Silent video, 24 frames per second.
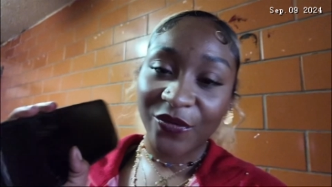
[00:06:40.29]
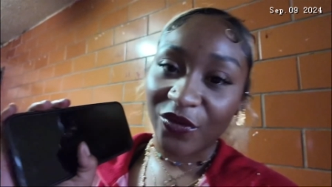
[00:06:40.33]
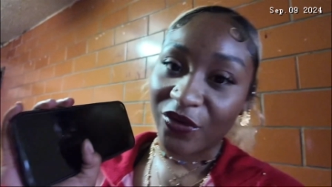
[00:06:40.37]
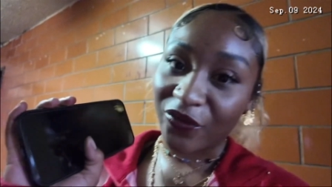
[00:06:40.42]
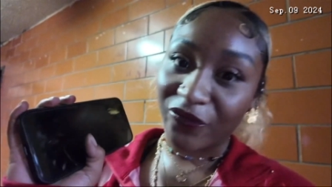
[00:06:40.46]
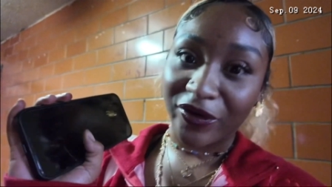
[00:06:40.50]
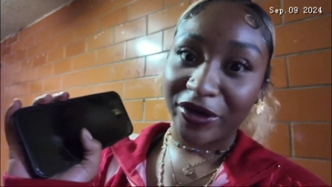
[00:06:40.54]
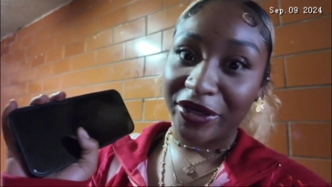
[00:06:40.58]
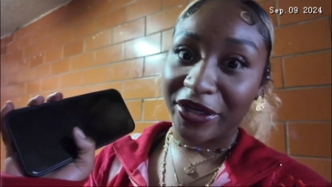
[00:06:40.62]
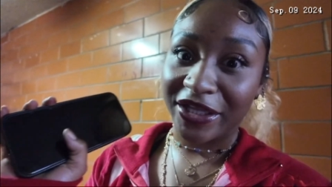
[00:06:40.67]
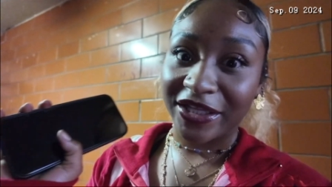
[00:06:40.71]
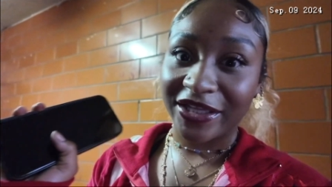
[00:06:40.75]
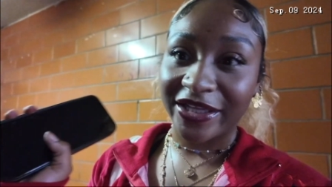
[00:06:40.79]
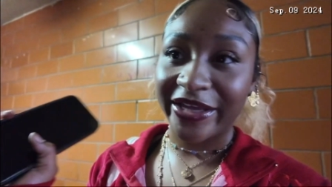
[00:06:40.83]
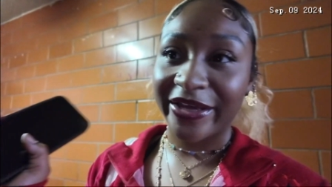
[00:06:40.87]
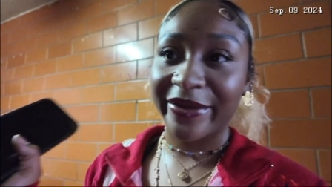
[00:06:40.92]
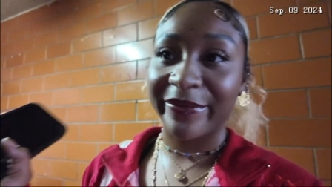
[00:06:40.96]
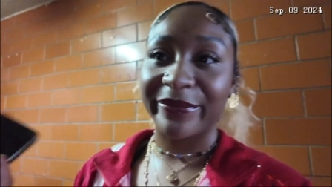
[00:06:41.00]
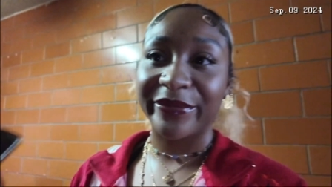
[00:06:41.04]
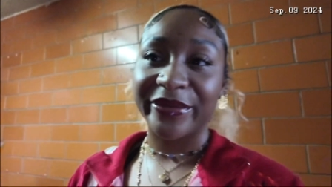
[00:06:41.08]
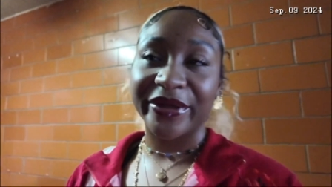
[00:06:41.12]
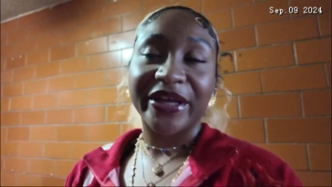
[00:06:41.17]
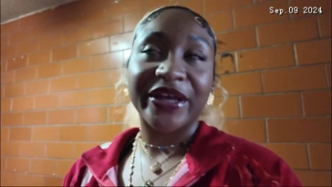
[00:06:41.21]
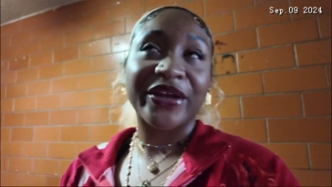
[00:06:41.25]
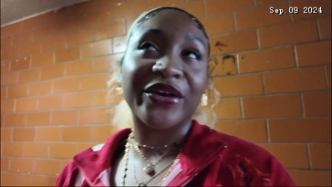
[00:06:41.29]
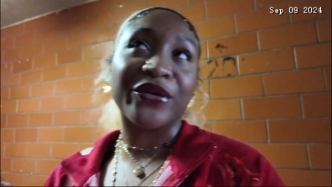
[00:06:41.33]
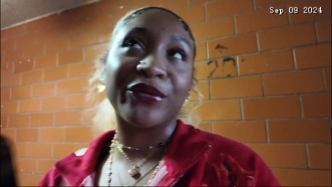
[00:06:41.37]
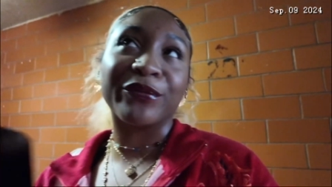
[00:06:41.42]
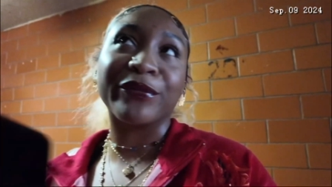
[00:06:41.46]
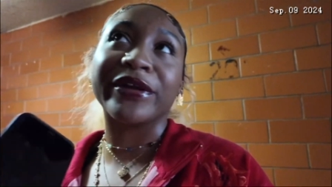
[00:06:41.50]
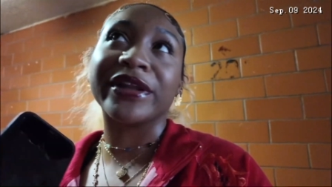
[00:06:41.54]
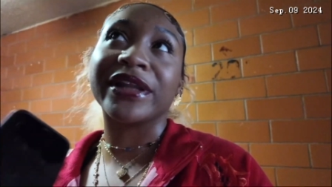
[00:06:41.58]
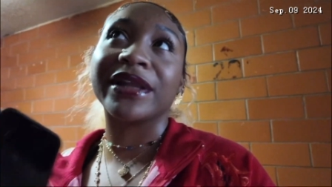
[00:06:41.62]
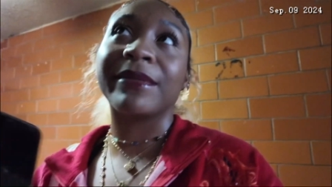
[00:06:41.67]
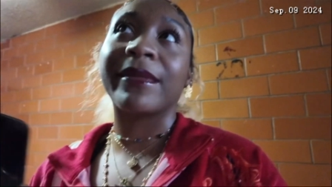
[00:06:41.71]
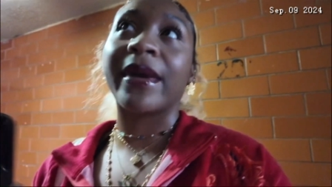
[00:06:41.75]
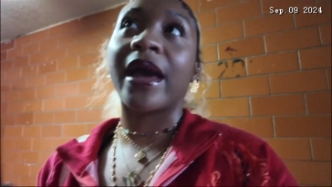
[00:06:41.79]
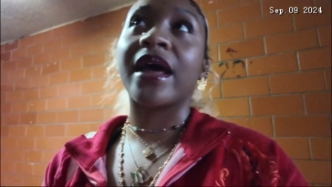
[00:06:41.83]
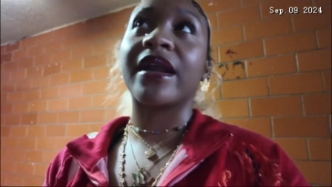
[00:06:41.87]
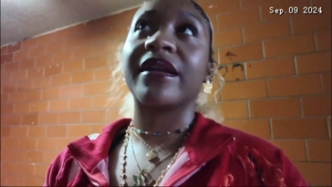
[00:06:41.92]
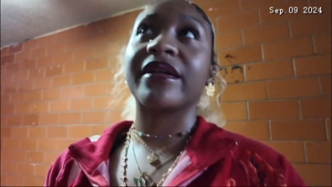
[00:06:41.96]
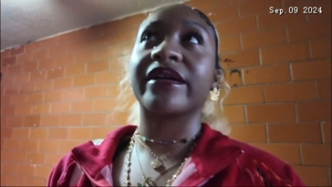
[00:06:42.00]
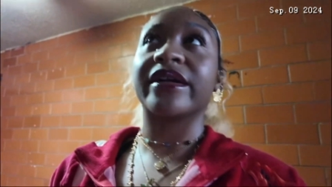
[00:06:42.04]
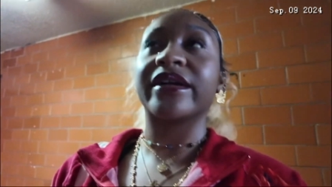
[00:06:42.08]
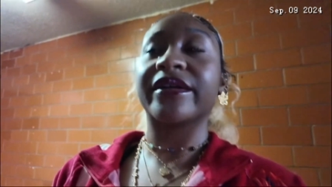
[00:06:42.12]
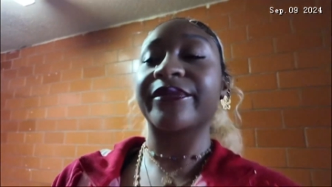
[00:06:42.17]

We're running late, but it don't really matter.